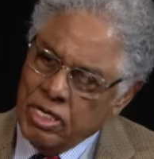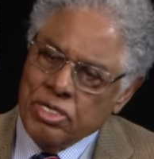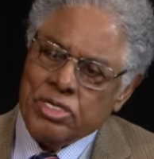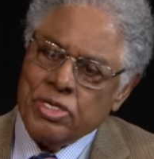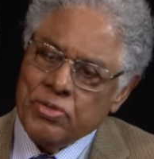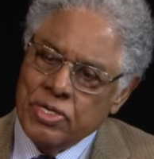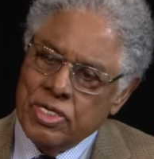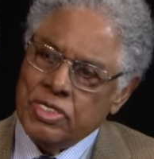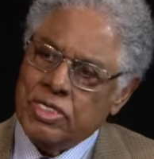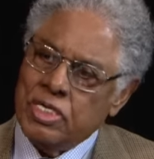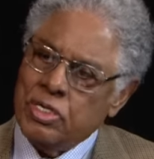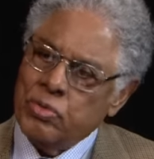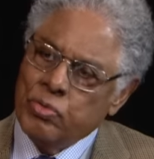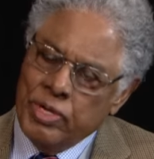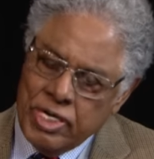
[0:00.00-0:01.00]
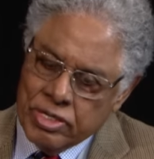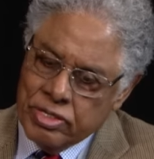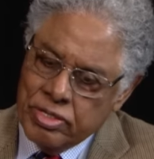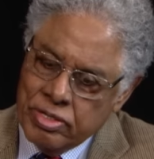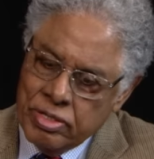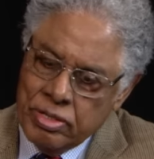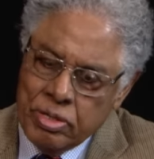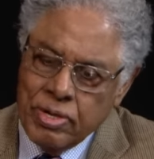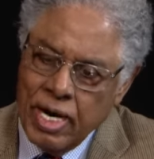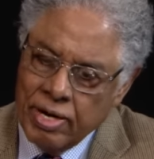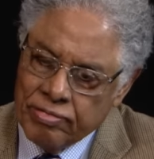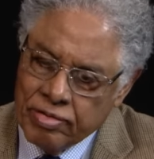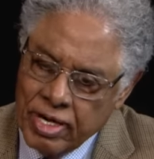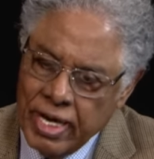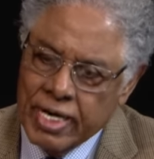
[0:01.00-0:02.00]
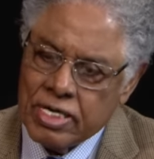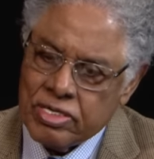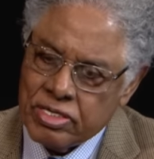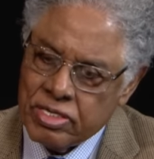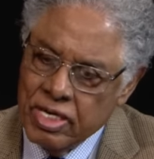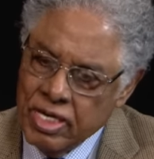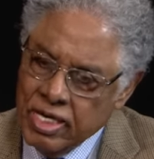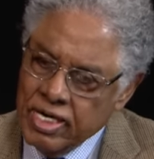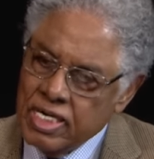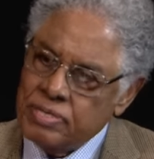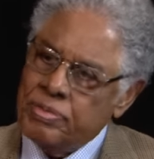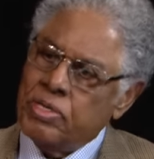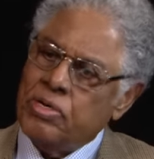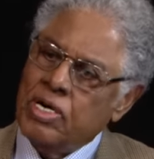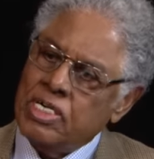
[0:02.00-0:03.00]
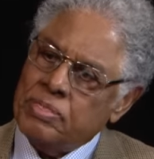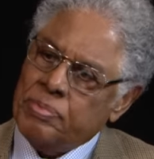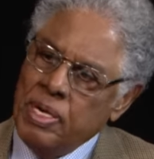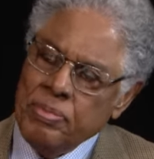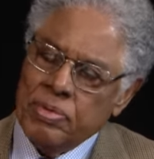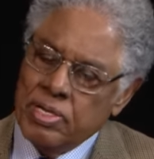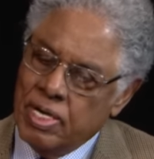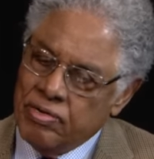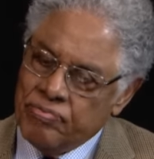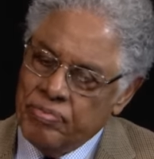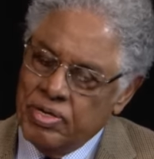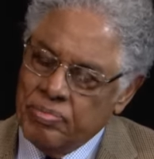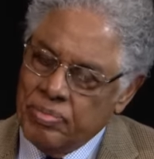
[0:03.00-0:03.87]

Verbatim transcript: tells you is that the reason you have less is because people have